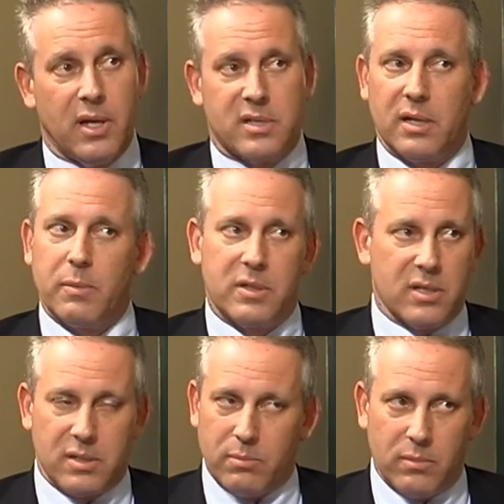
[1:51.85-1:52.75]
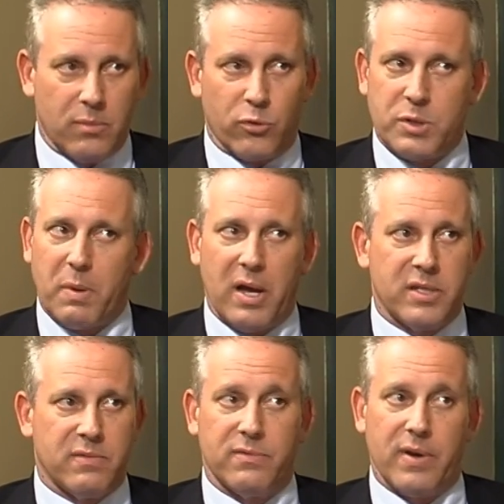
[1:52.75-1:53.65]
Astigmatism
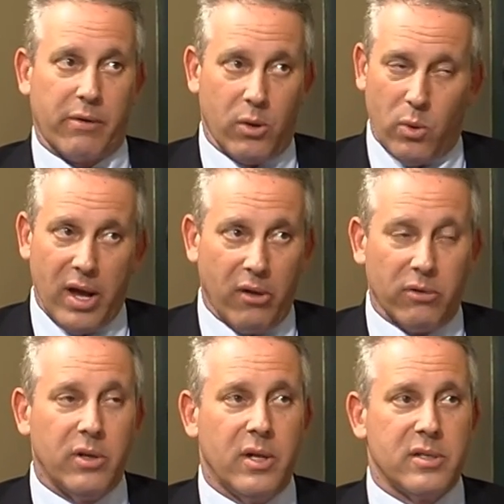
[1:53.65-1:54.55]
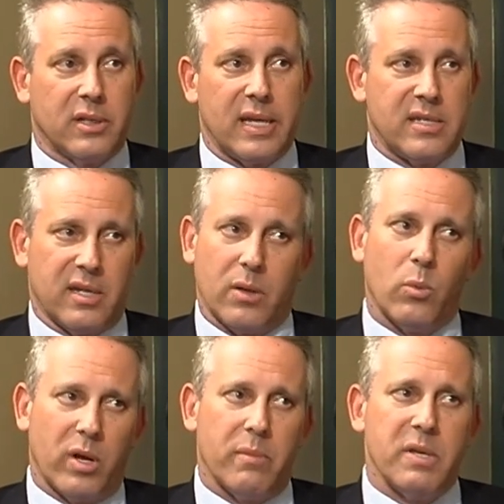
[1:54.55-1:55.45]
responds very well to LASIK, and
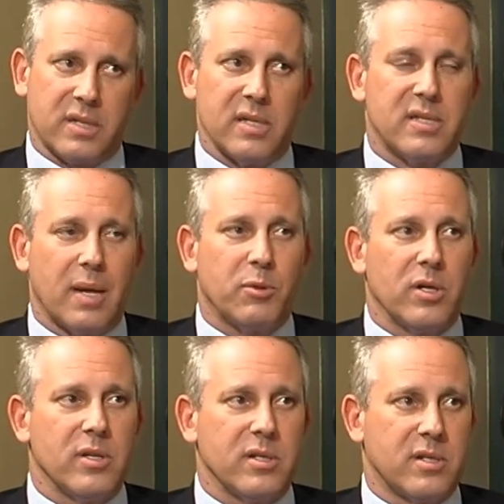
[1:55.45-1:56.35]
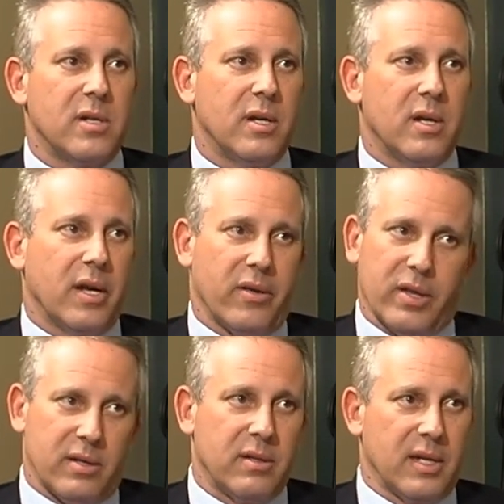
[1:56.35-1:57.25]
one of the misconceptions
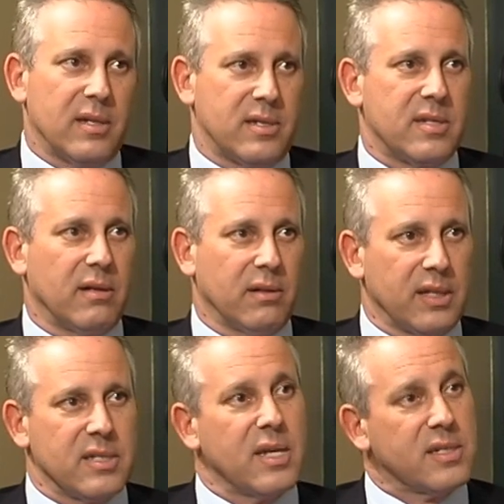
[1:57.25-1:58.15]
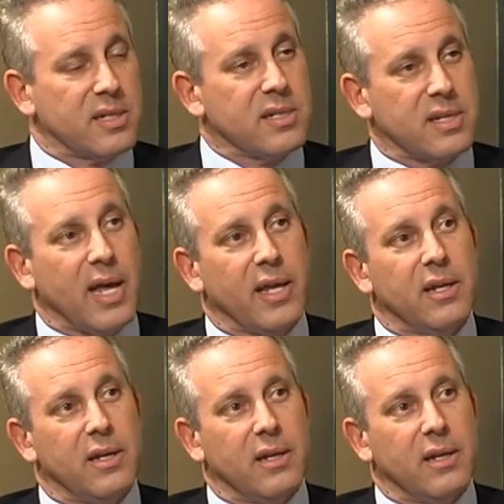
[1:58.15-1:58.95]
that still exists is that